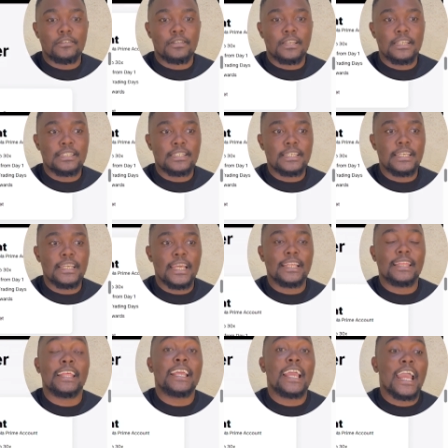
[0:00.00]
as you can see
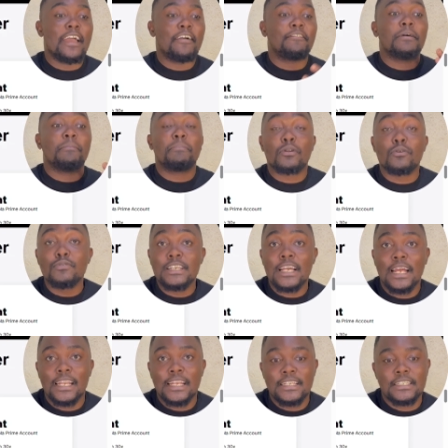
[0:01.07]
here, they have the Pro
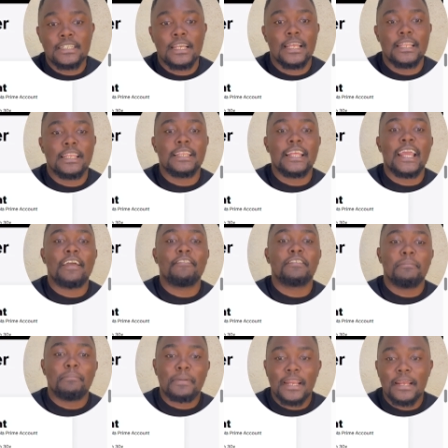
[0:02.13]
Challenge, and then they
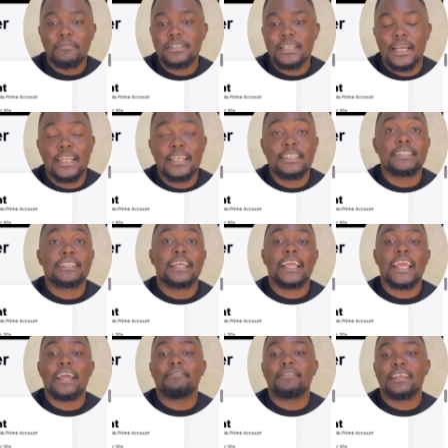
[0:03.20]
have the Prime Challenge,
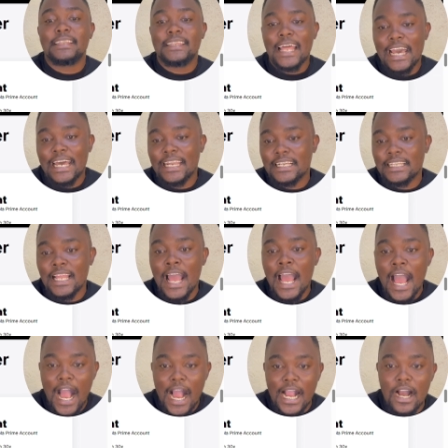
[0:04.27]
they have the direct
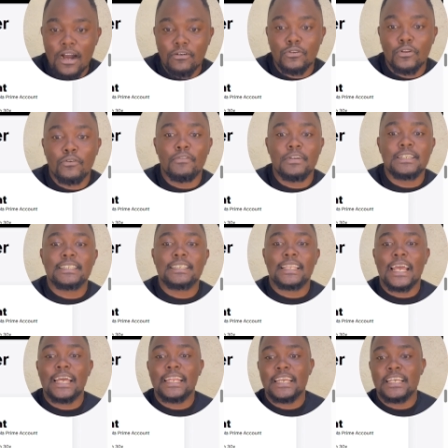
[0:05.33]
account, of
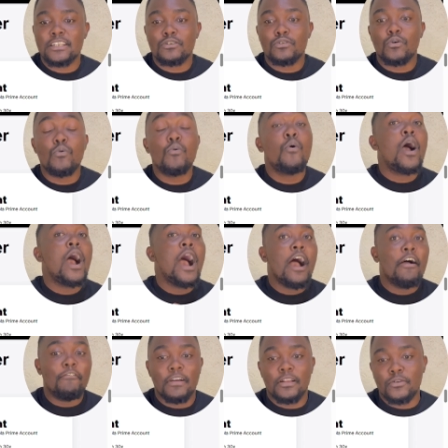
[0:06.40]
which that is no
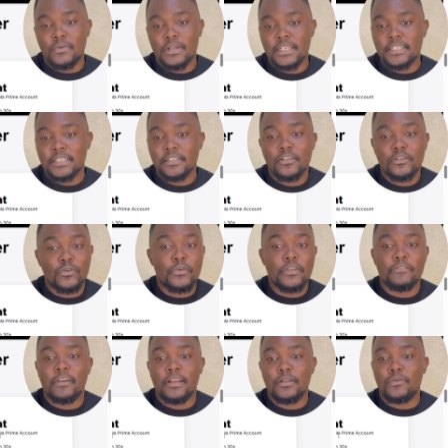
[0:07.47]

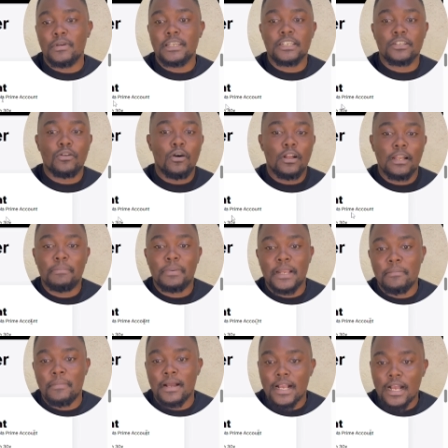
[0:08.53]
evaluation Hola
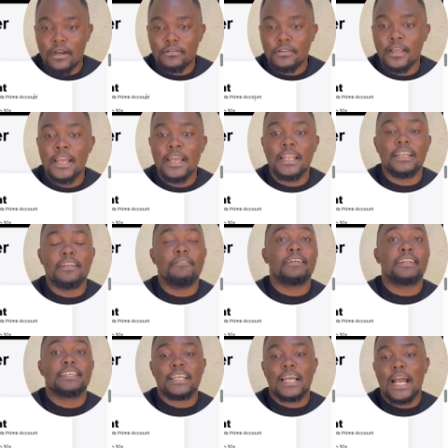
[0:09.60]
Prime account,
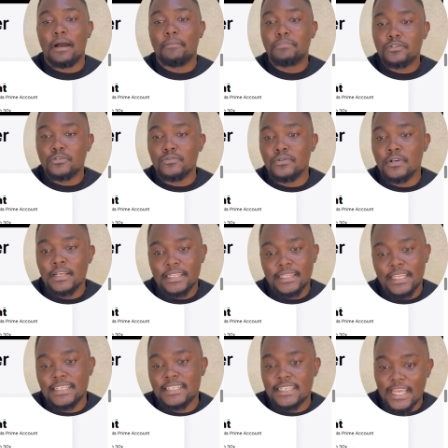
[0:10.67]
leverage up to
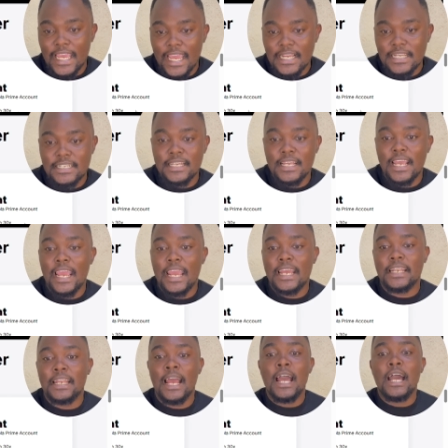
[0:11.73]
30x
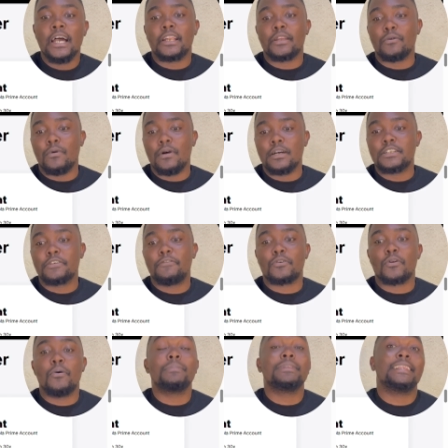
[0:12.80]
and rewards
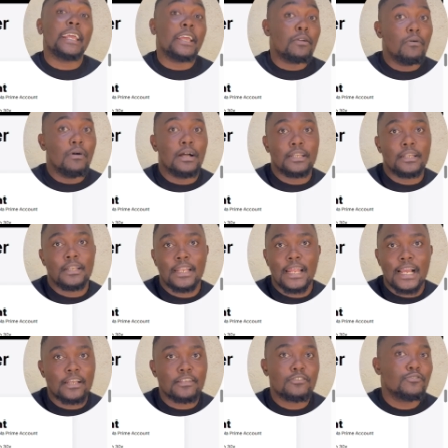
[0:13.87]
from day one.
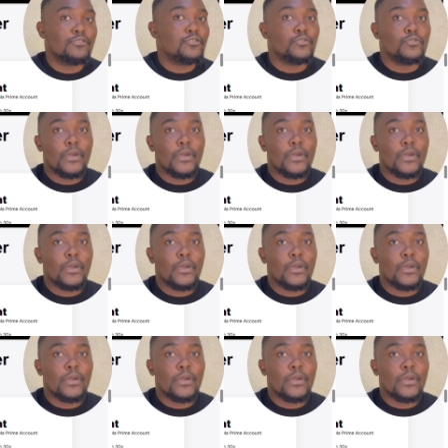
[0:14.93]
Like I told